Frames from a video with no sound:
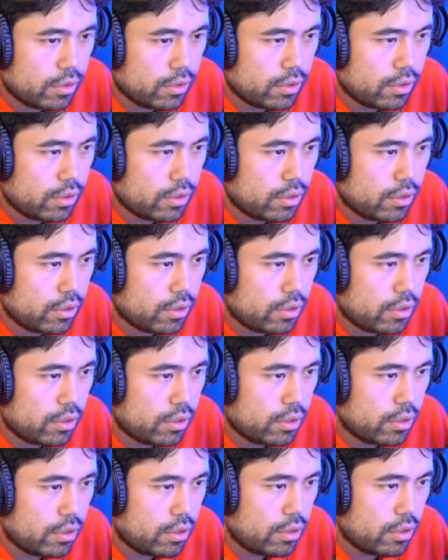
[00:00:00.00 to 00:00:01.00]

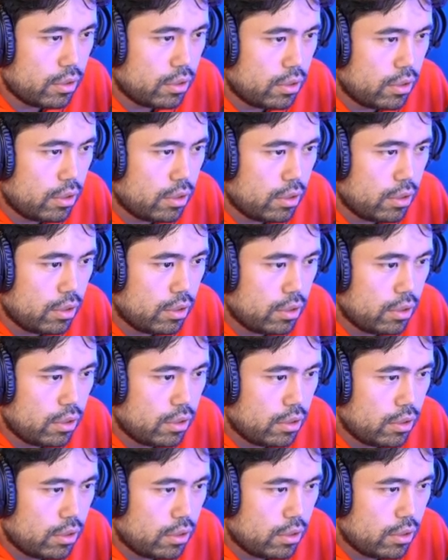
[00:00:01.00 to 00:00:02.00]

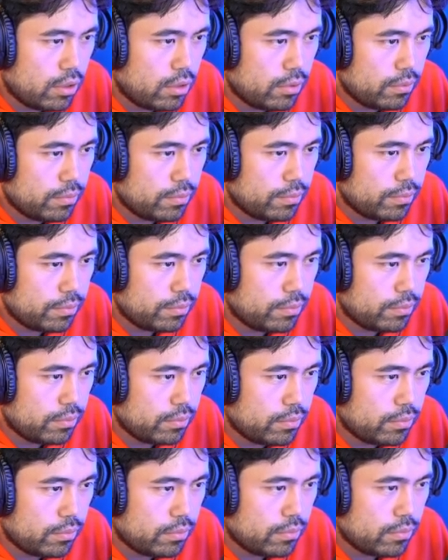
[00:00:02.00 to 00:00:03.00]

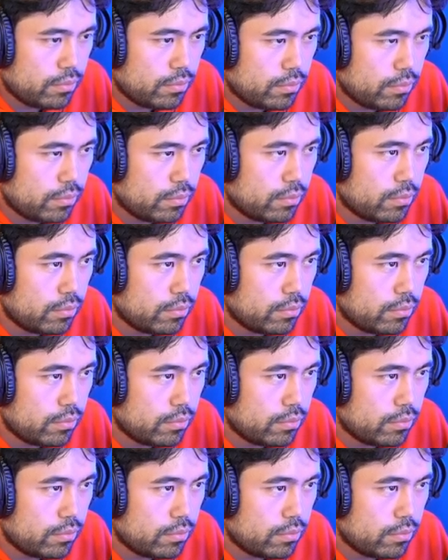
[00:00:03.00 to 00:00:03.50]
(silence)